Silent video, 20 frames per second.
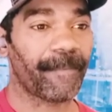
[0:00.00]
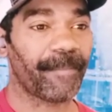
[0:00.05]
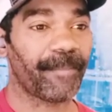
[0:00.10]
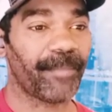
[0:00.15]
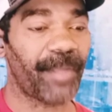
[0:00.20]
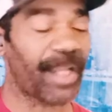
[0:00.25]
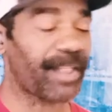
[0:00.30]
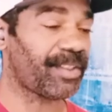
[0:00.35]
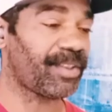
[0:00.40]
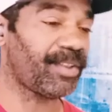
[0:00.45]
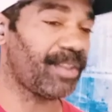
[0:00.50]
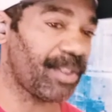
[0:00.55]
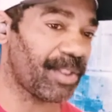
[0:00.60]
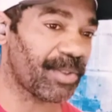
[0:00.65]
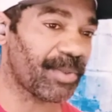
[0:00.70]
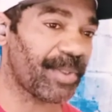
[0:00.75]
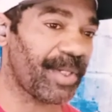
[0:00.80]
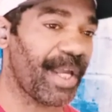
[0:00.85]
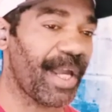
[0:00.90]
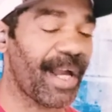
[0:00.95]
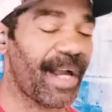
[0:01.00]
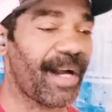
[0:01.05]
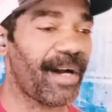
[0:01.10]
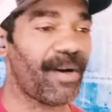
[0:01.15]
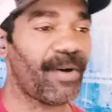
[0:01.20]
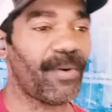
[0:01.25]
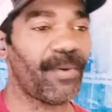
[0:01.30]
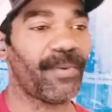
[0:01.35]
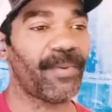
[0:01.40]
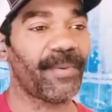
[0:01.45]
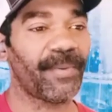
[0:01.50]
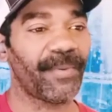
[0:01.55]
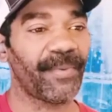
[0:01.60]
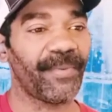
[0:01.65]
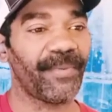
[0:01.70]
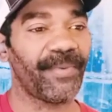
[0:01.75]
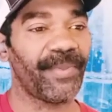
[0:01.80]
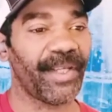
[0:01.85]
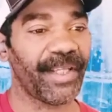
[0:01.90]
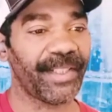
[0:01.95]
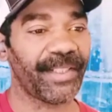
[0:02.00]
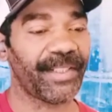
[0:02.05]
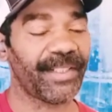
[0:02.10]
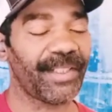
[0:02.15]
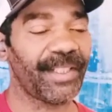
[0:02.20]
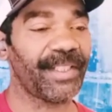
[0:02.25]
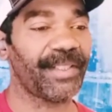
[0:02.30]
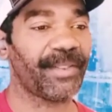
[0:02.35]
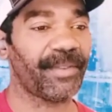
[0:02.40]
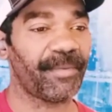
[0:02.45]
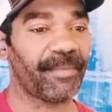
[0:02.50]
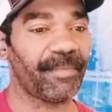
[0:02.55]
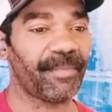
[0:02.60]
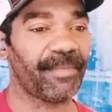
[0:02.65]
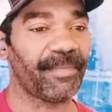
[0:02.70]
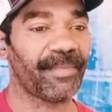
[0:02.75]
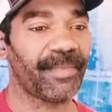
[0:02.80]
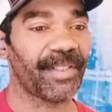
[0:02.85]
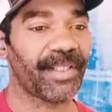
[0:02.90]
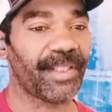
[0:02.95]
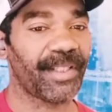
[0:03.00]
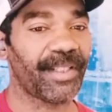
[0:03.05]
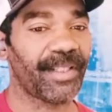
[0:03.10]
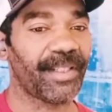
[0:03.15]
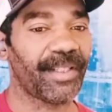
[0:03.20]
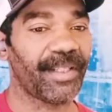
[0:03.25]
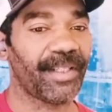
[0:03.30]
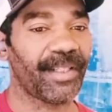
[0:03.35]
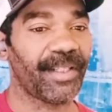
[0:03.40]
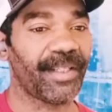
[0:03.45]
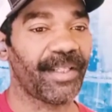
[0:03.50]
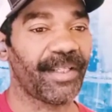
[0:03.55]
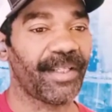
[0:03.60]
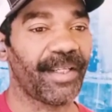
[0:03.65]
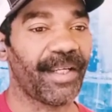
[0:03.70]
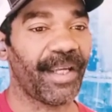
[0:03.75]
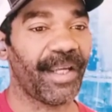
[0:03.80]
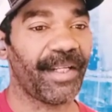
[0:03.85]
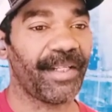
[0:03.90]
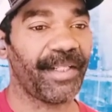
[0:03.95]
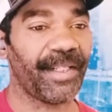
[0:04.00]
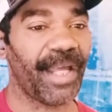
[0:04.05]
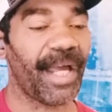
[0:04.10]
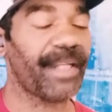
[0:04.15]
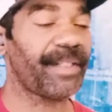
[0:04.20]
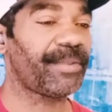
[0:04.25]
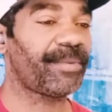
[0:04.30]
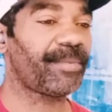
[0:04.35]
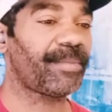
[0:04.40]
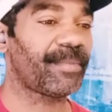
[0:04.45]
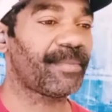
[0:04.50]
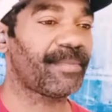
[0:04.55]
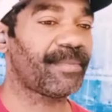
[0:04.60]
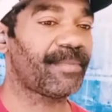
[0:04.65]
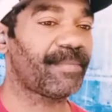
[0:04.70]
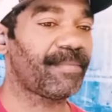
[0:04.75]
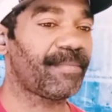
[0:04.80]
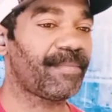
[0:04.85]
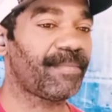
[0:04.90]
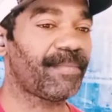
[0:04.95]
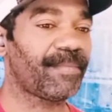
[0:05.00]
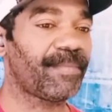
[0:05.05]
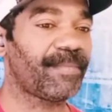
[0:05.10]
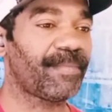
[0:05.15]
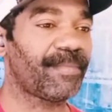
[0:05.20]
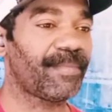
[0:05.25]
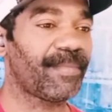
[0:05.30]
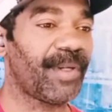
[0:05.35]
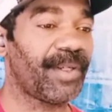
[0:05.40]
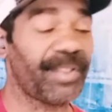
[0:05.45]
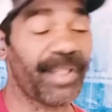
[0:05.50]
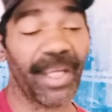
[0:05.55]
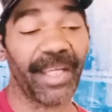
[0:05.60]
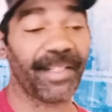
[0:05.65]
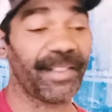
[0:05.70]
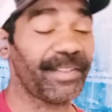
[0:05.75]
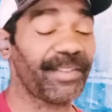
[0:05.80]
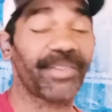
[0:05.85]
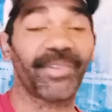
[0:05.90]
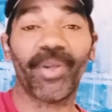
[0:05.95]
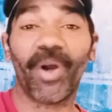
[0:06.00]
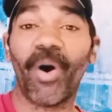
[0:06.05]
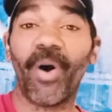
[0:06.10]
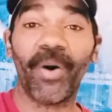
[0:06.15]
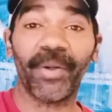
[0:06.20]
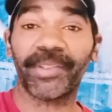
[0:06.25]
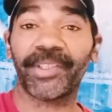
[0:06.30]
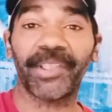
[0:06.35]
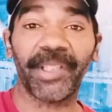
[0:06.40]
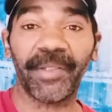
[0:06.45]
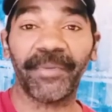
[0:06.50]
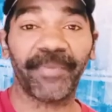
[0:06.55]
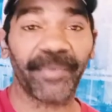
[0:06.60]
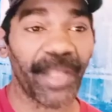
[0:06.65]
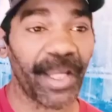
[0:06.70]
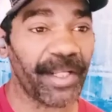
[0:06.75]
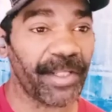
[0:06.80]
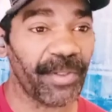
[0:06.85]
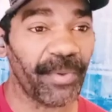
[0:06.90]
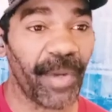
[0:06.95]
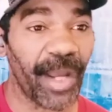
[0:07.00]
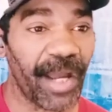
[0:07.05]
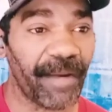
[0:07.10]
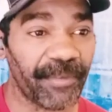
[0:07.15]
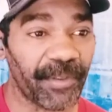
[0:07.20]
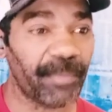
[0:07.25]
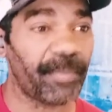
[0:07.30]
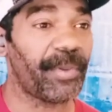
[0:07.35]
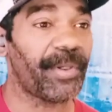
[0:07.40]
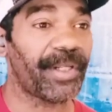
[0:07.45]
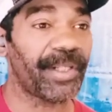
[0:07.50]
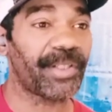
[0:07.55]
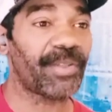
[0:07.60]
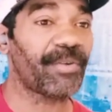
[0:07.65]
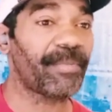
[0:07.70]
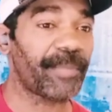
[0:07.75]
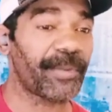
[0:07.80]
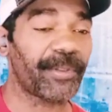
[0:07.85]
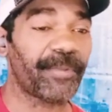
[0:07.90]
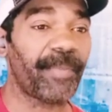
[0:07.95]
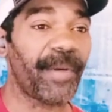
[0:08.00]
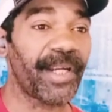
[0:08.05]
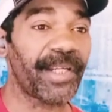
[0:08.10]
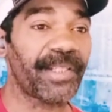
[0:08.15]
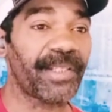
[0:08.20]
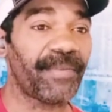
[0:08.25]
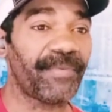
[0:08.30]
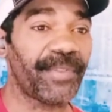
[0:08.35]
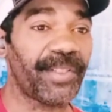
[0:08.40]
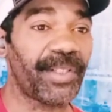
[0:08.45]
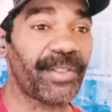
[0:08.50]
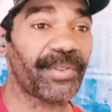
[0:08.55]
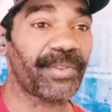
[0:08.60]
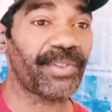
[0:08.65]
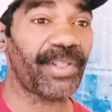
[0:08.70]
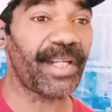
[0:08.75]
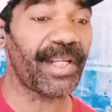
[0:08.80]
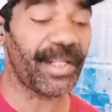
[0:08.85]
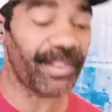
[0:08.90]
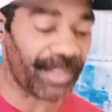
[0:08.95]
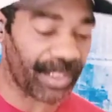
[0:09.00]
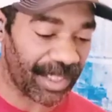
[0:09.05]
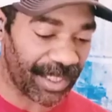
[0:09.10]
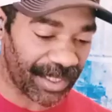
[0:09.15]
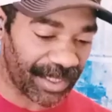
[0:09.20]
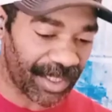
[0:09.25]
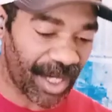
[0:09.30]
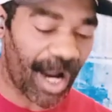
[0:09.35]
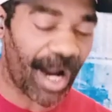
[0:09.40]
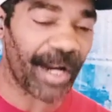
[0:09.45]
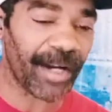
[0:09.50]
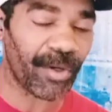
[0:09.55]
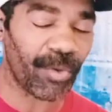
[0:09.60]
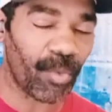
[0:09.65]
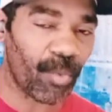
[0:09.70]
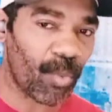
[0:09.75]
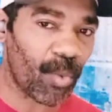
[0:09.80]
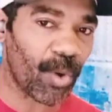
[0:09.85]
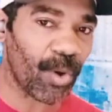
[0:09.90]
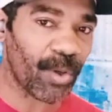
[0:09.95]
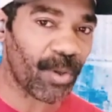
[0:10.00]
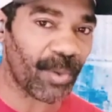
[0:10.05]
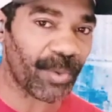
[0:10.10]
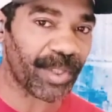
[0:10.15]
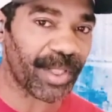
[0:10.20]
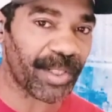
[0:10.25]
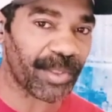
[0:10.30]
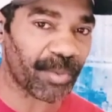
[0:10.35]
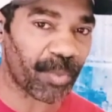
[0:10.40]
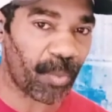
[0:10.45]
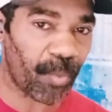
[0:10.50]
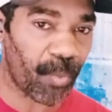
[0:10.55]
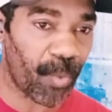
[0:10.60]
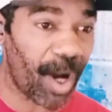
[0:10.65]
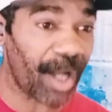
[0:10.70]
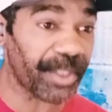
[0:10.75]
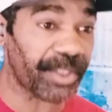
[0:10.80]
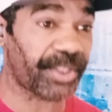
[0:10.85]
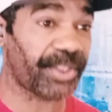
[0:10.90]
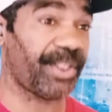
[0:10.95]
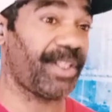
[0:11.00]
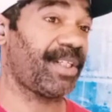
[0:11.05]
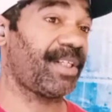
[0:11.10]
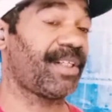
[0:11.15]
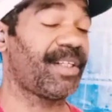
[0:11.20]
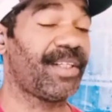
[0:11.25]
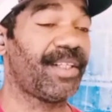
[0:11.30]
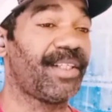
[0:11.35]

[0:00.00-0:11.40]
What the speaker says: That's literally how they see them. And that, again, this is all stuff that you have to put into perspective and understand that the entire world is watching.